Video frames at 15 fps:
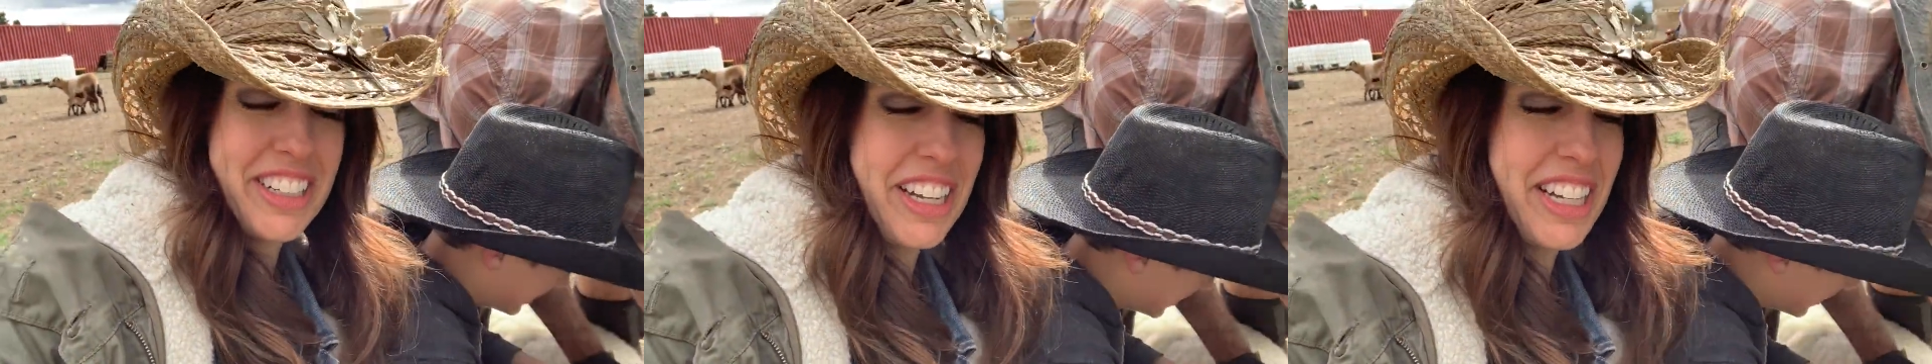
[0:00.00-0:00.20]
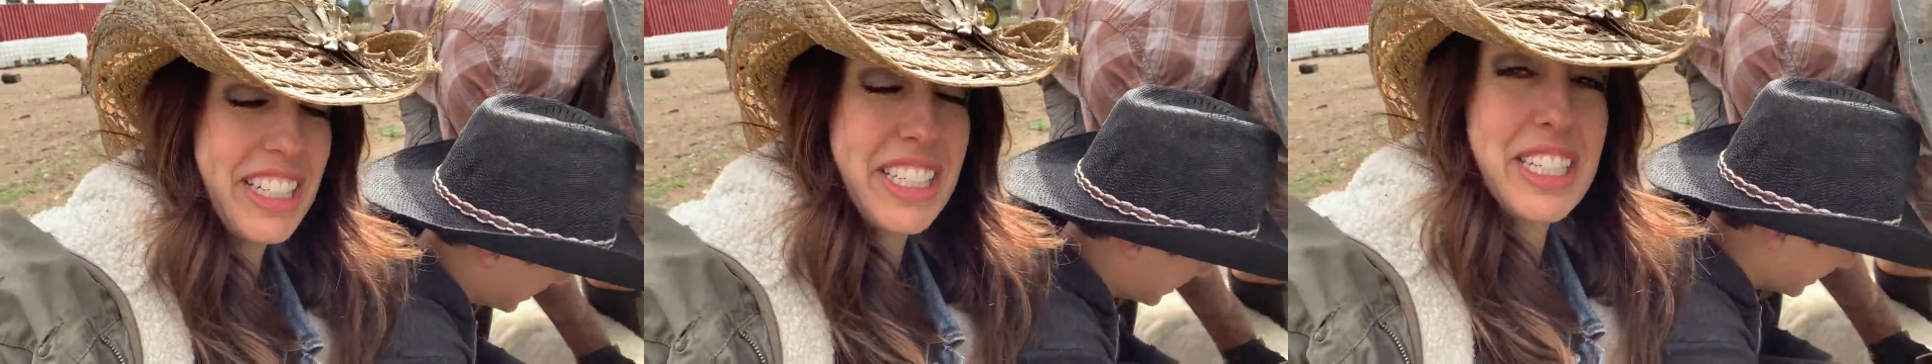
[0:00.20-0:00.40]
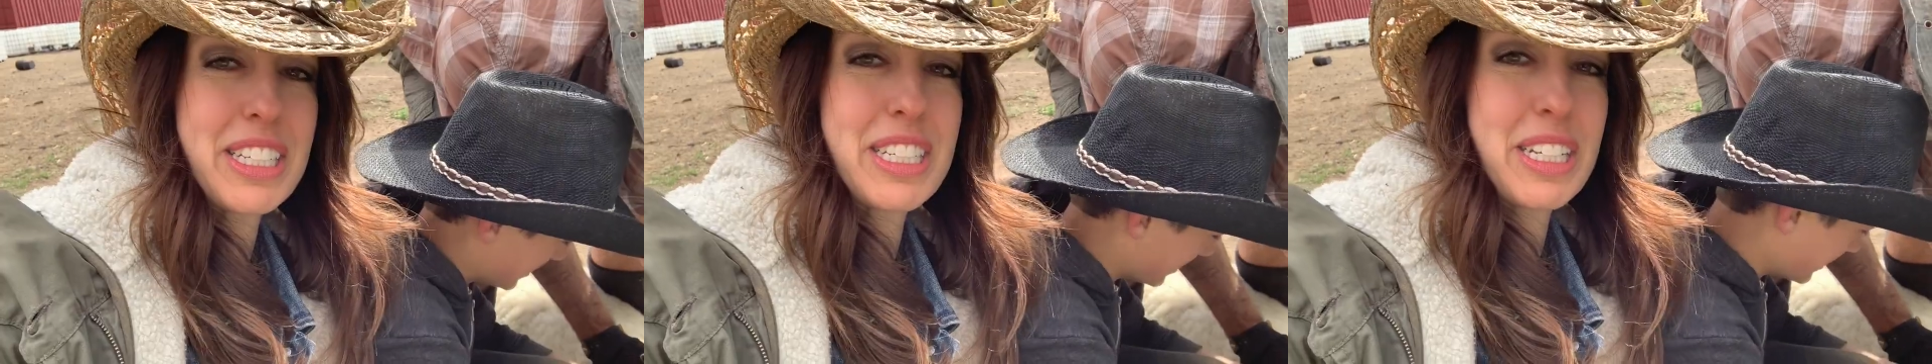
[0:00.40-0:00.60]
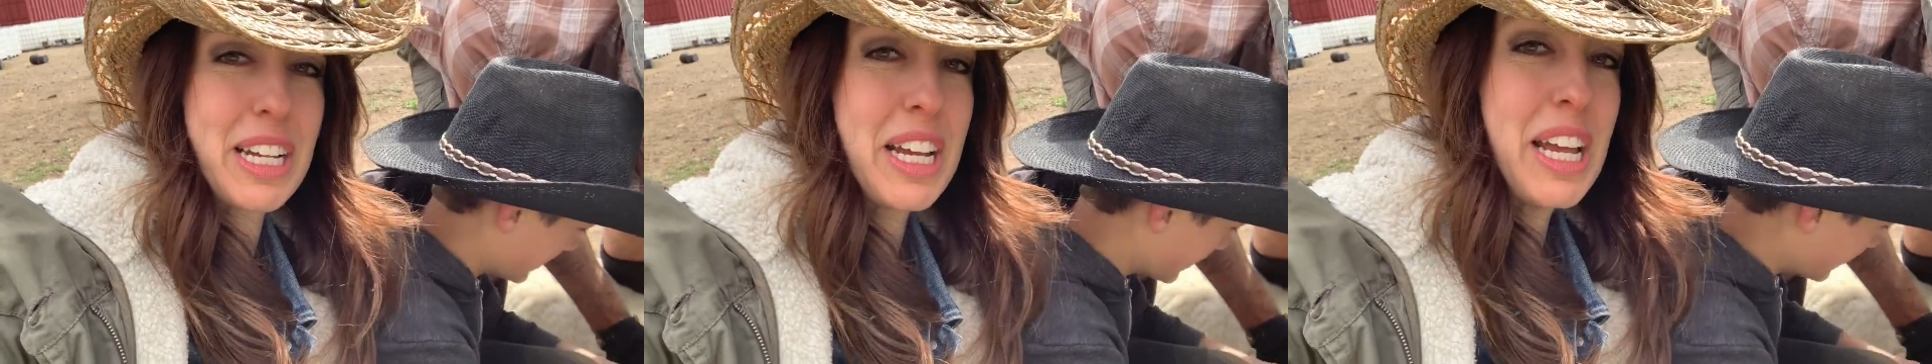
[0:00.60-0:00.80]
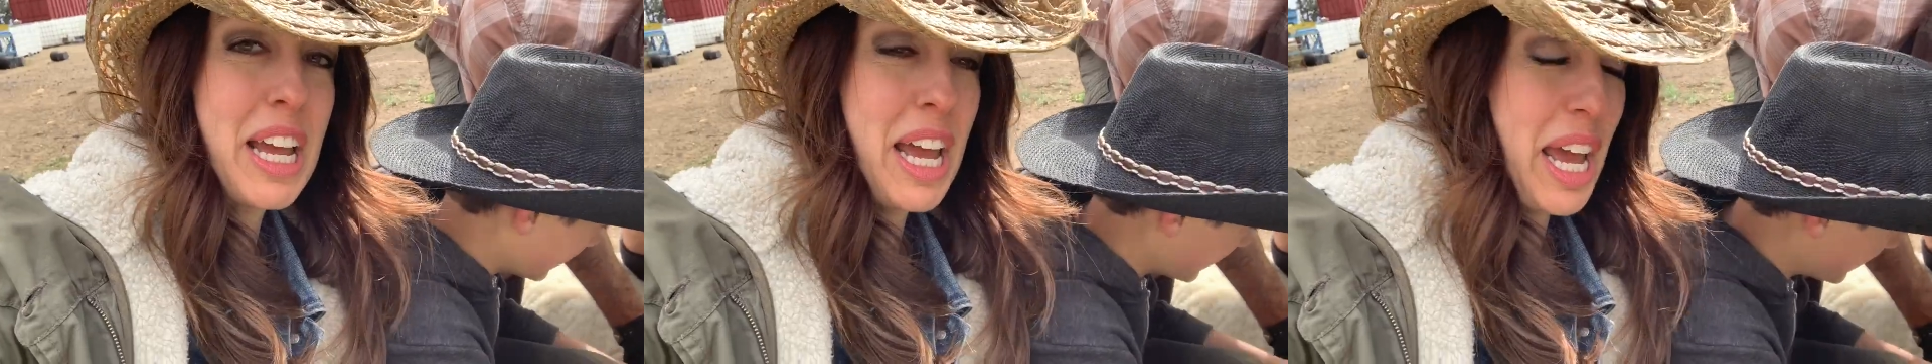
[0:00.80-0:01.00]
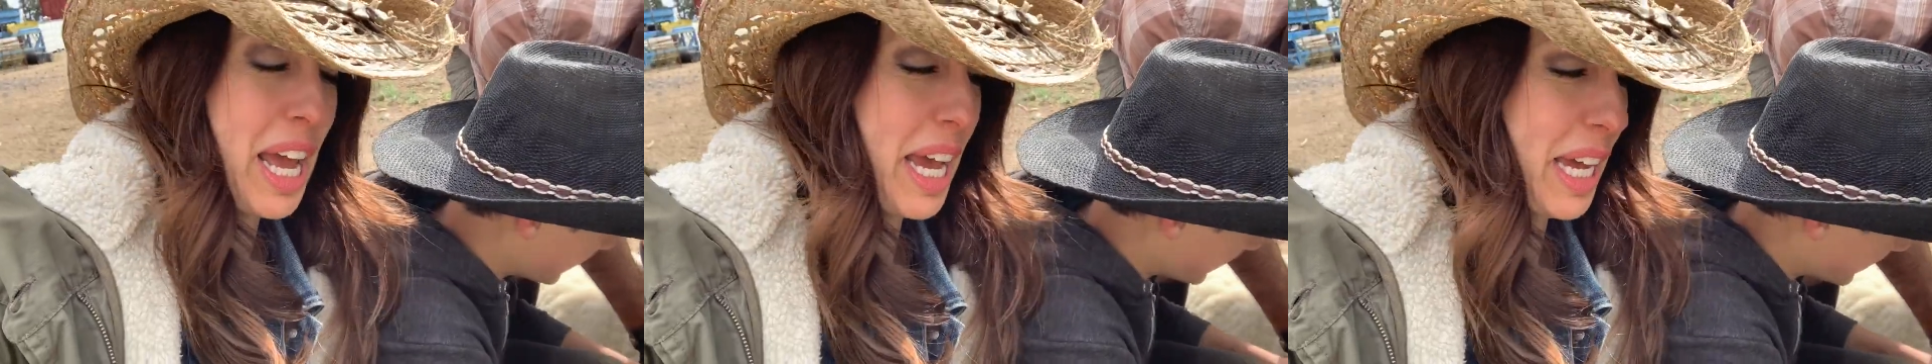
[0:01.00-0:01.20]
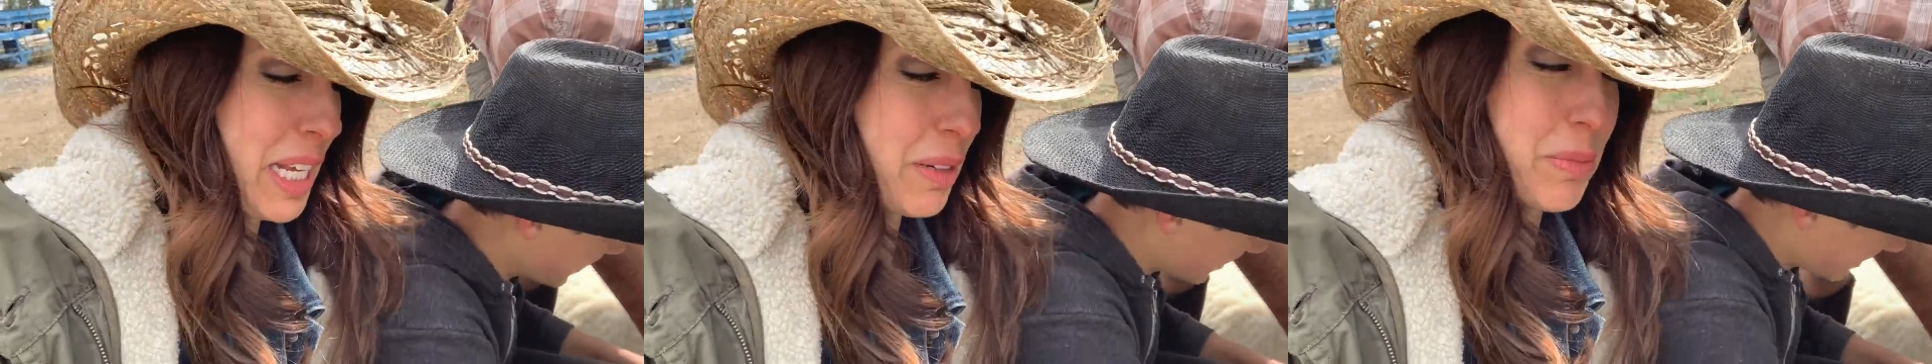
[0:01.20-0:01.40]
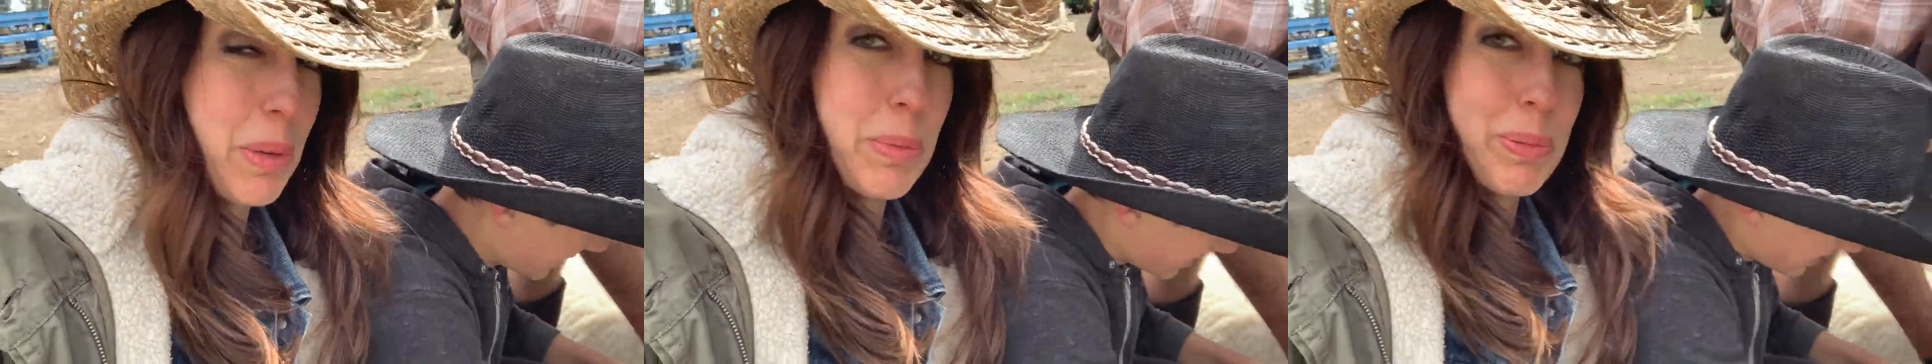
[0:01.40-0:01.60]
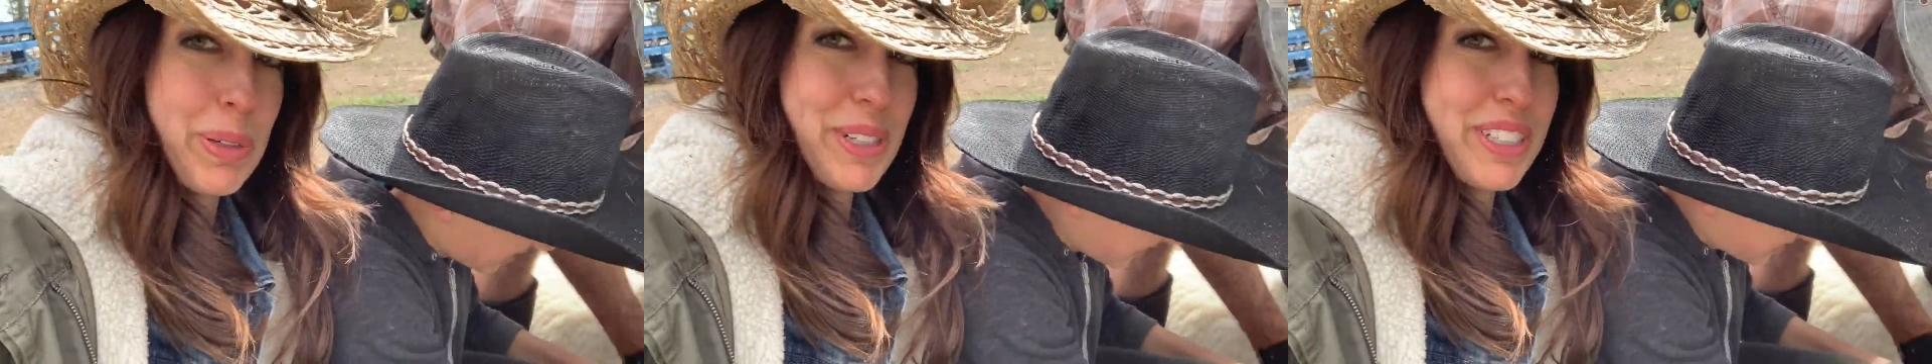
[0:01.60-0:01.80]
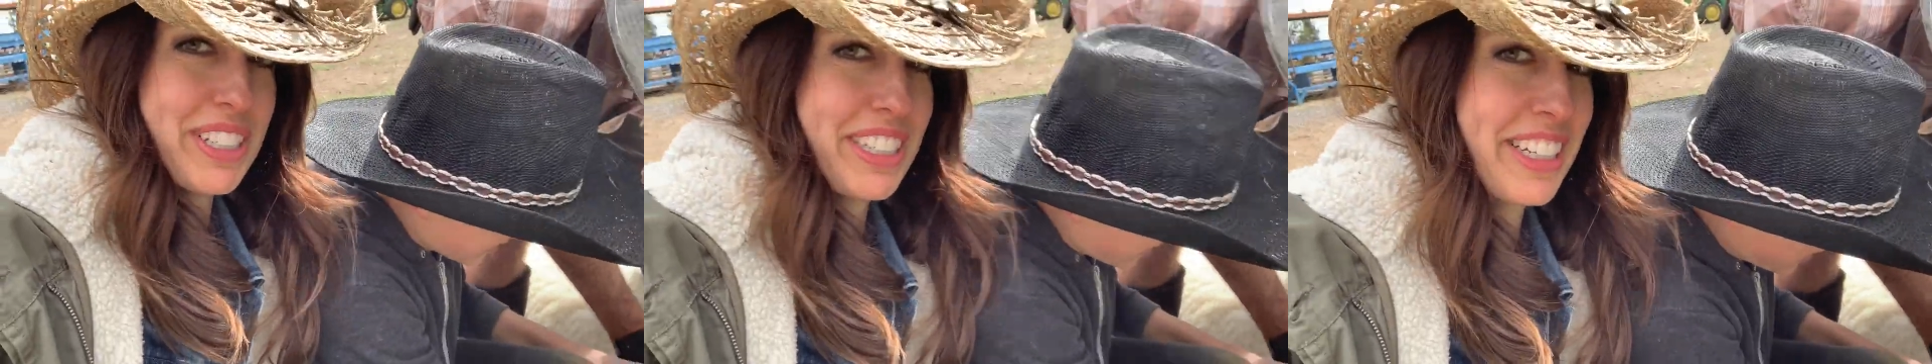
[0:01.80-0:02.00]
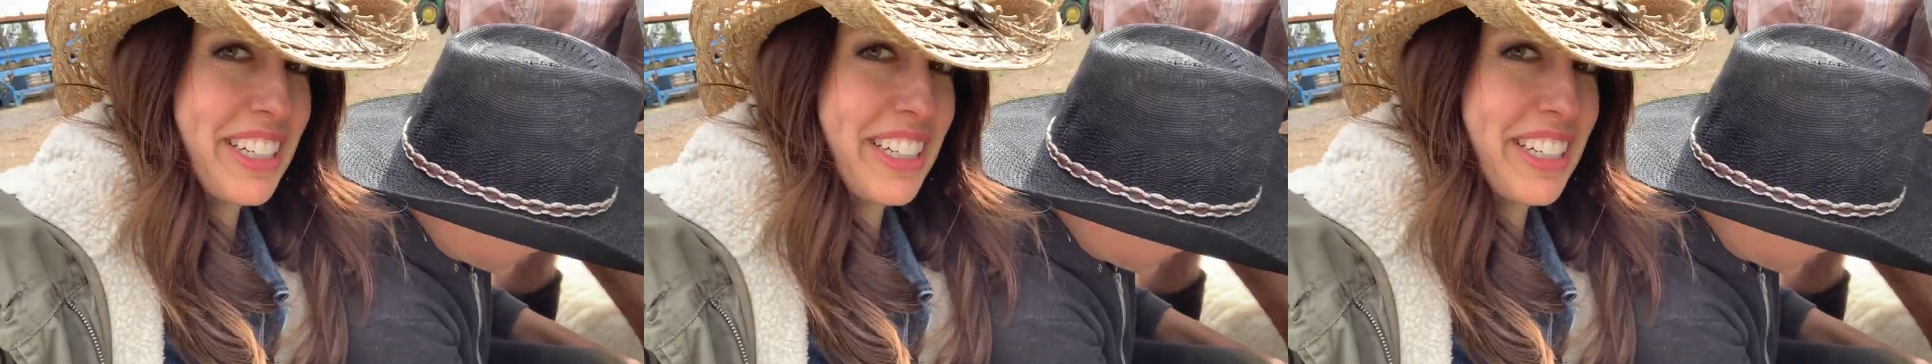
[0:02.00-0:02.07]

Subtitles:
not such a animal person.